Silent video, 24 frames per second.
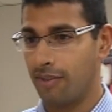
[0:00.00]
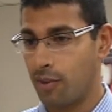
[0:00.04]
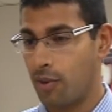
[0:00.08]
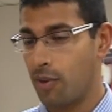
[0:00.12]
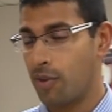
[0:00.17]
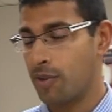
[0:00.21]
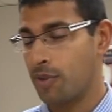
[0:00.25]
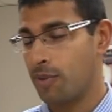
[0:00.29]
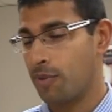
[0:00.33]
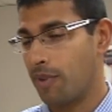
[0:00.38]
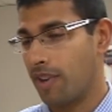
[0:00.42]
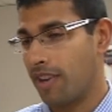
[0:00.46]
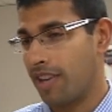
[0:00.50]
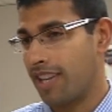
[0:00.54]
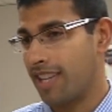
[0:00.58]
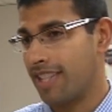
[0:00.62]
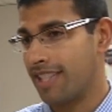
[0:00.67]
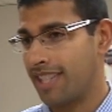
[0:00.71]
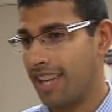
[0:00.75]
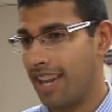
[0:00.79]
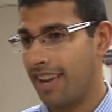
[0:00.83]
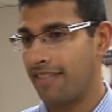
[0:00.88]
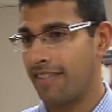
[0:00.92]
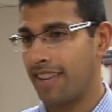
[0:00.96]
Of course we want
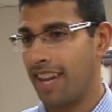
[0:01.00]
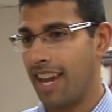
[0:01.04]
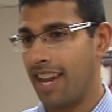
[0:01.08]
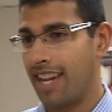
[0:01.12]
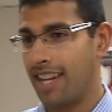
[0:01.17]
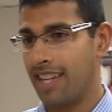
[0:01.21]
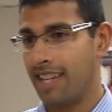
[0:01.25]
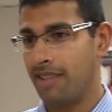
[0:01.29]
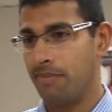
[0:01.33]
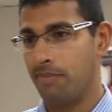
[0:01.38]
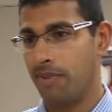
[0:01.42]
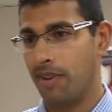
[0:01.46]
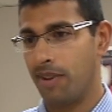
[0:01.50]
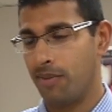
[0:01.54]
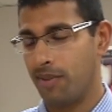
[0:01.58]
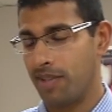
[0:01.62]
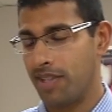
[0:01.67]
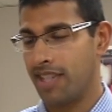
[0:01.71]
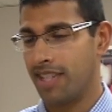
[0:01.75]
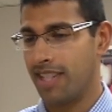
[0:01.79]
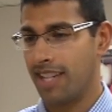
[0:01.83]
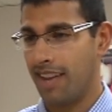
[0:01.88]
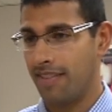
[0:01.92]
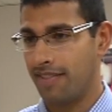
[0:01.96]
kids to have candy, but
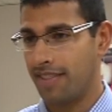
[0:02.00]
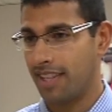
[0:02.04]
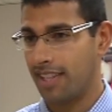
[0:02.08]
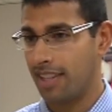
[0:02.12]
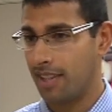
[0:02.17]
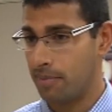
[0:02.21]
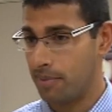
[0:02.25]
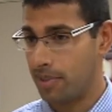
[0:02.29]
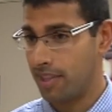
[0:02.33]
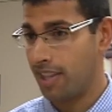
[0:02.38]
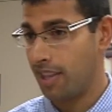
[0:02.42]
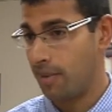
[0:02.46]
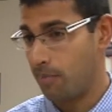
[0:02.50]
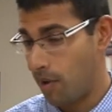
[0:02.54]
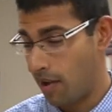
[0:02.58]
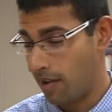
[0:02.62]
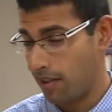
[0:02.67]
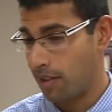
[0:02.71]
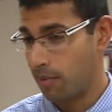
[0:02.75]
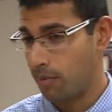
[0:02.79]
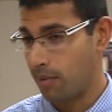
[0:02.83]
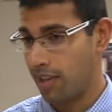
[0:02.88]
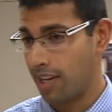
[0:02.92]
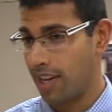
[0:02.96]
we just have to limit the
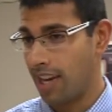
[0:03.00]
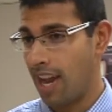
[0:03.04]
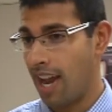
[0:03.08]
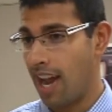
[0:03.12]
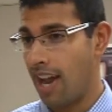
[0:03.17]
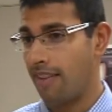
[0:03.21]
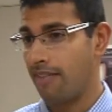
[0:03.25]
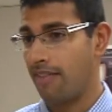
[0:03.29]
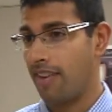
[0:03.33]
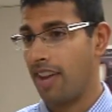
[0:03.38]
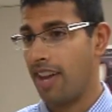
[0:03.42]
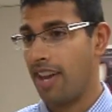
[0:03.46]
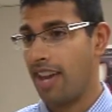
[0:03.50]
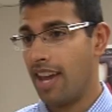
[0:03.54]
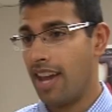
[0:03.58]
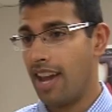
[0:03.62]
amount that we're going to have.